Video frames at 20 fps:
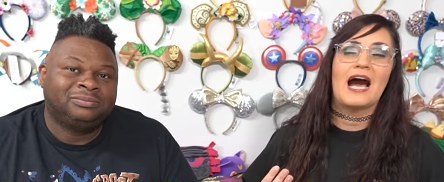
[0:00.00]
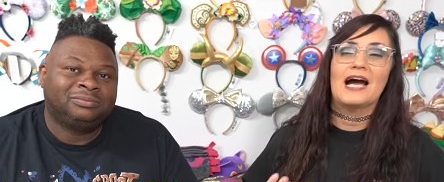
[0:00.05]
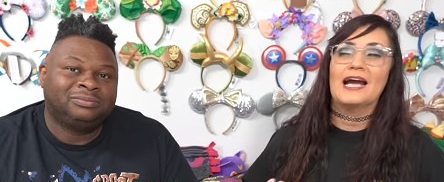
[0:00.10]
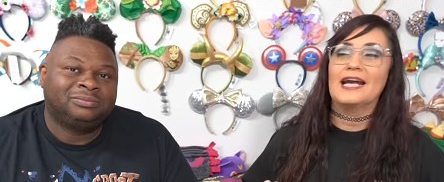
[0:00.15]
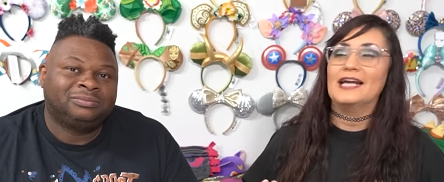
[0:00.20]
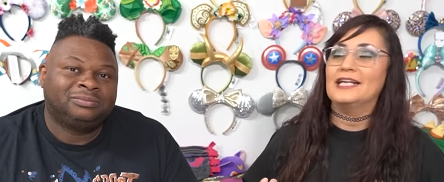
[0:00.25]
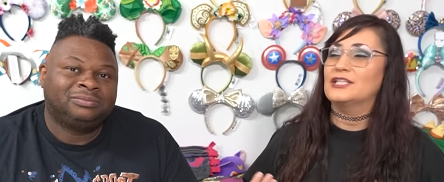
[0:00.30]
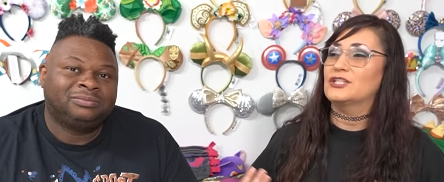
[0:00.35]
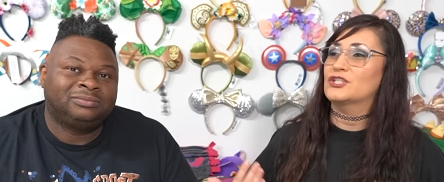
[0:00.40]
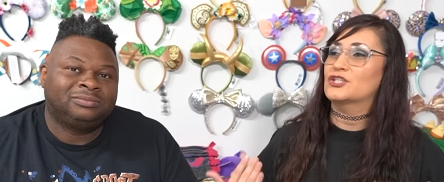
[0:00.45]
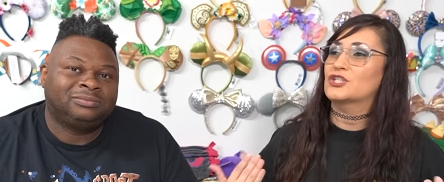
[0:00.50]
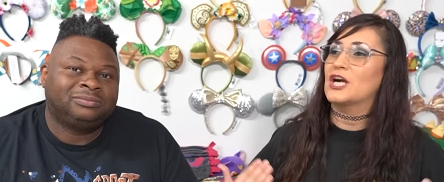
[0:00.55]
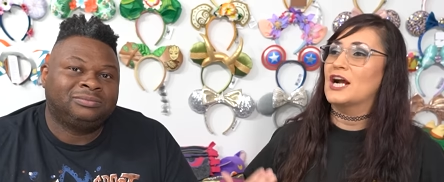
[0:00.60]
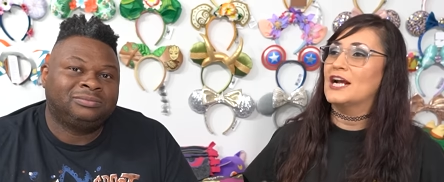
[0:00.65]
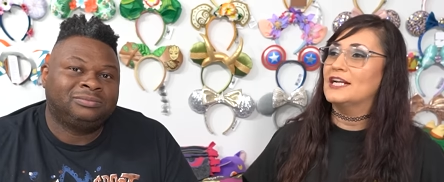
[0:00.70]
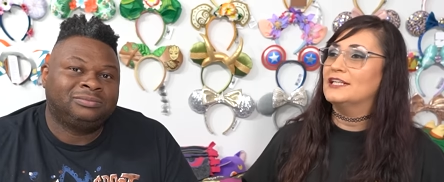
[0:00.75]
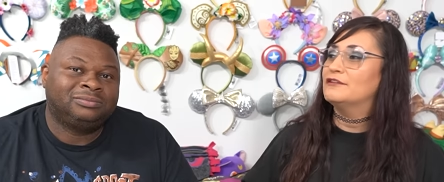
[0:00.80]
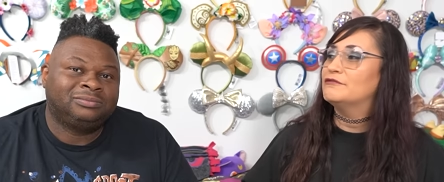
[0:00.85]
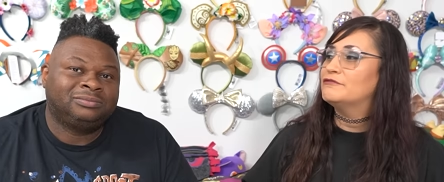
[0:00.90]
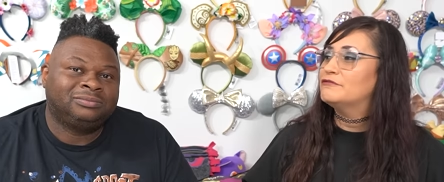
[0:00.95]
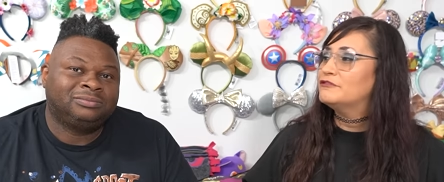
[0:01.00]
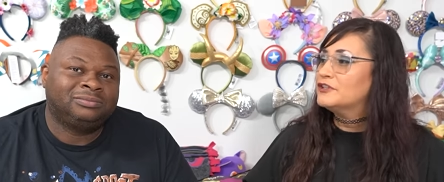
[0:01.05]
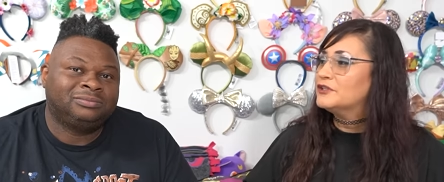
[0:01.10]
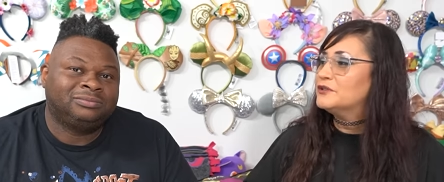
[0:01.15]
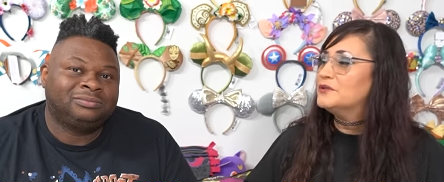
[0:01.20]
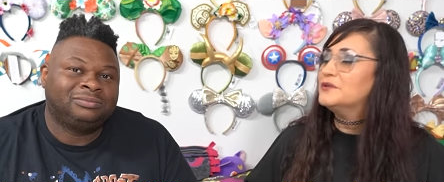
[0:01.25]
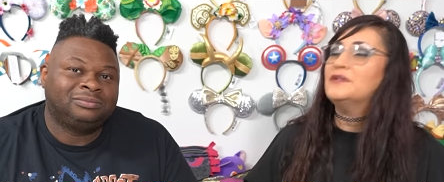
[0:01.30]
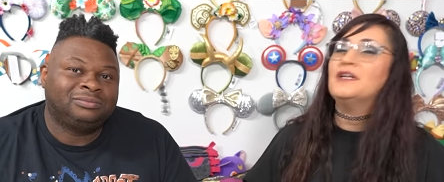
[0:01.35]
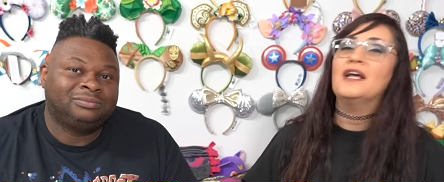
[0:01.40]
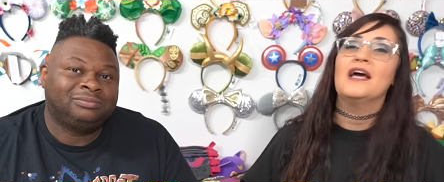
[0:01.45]
Speaker 1: I tried the
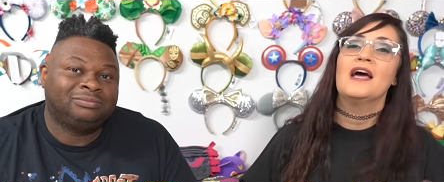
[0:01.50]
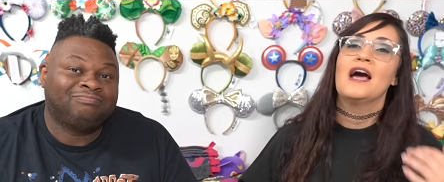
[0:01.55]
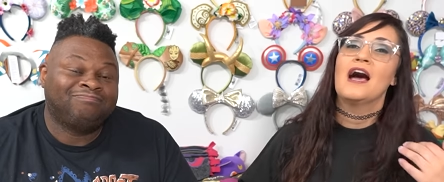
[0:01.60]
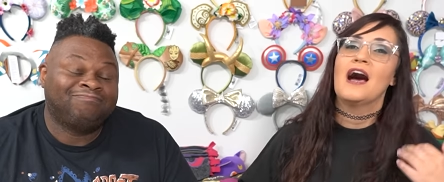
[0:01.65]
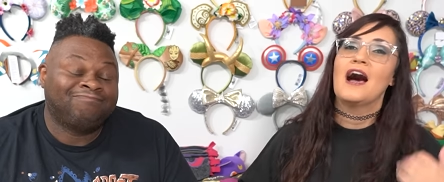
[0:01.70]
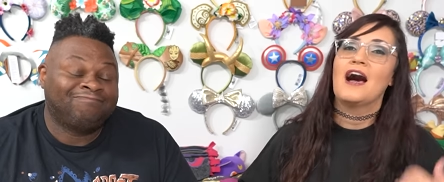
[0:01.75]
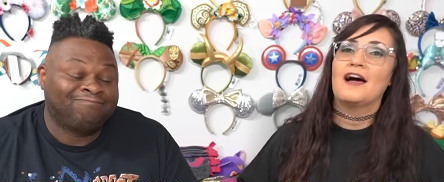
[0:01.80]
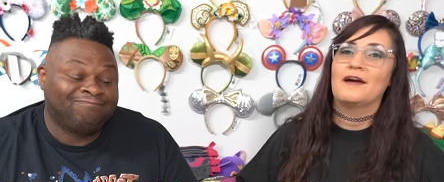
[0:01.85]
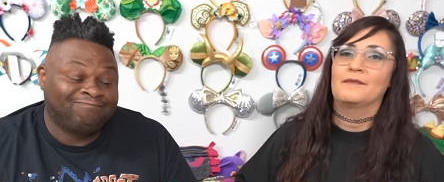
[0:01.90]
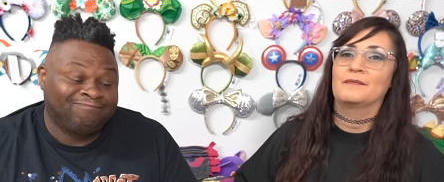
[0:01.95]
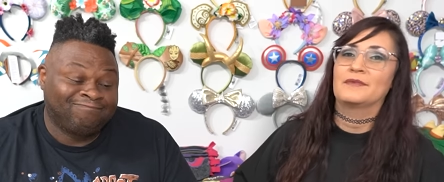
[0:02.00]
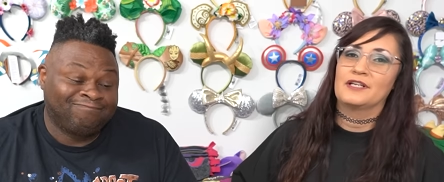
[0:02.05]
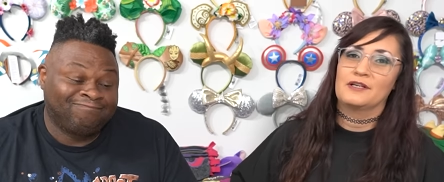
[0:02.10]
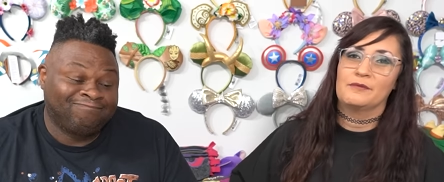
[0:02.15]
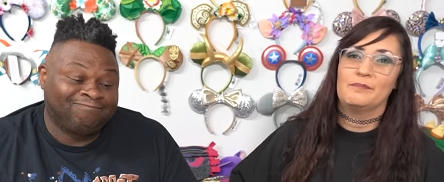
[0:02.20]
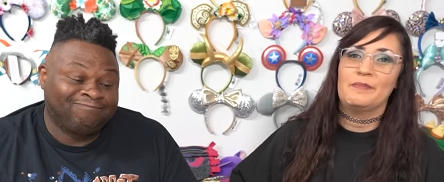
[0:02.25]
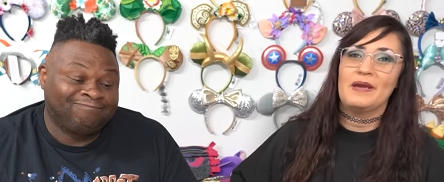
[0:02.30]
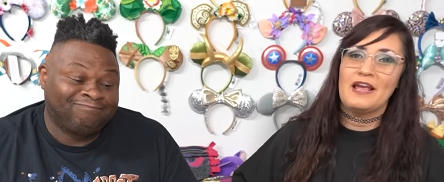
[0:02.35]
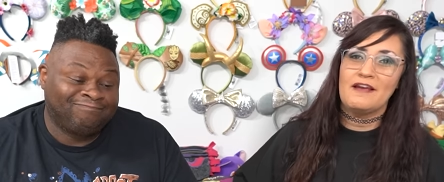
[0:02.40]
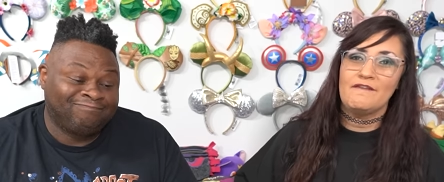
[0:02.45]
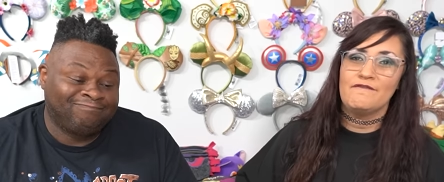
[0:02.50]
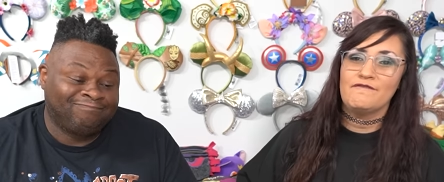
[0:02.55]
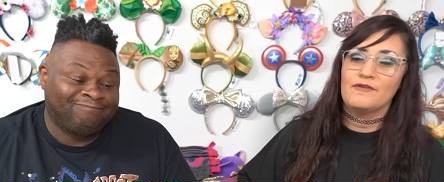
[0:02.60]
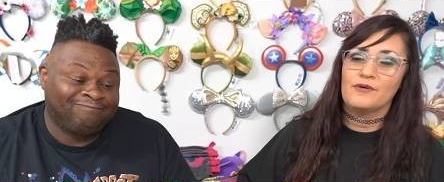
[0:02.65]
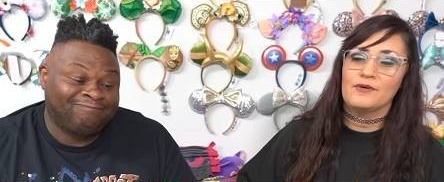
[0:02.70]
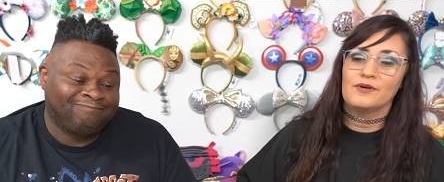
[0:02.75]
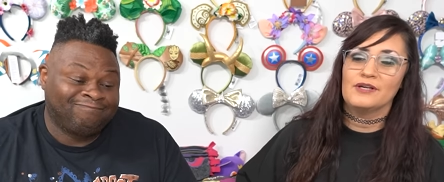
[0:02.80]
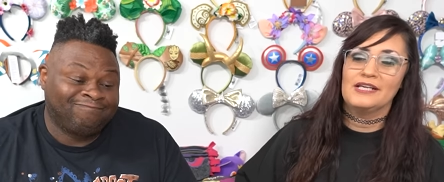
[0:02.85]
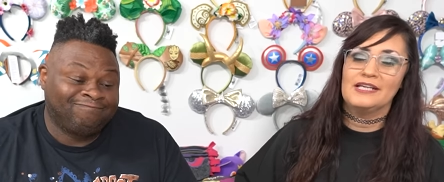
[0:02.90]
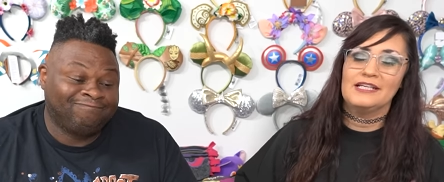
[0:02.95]
food, I'm going to pay
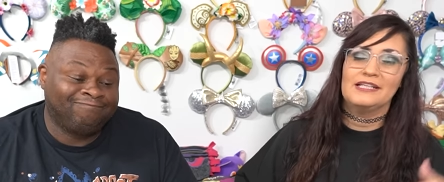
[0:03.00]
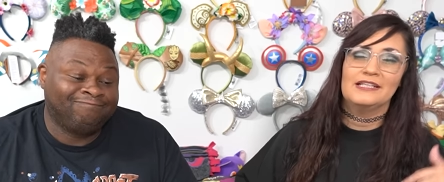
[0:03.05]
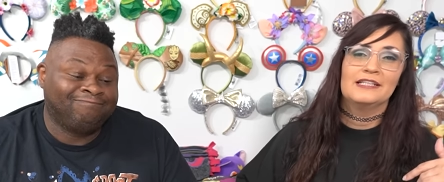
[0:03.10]
for it.